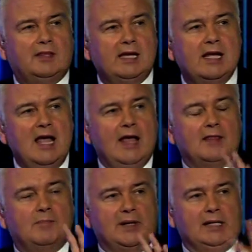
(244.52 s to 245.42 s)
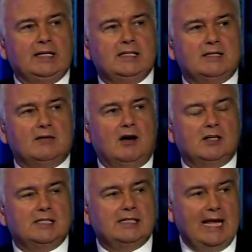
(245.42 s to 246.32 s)
at the buildings there
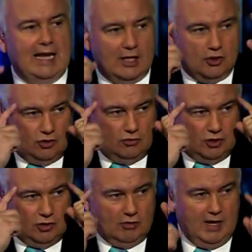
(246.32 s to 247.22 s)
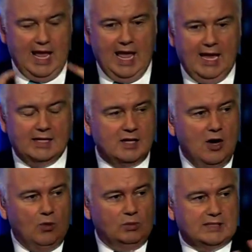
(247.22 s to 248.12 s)
are today, and you in your head
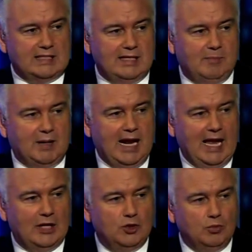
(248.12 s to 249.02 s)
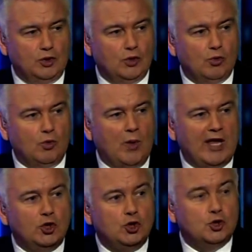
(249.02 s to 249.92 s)
will see the plan, you will know the way it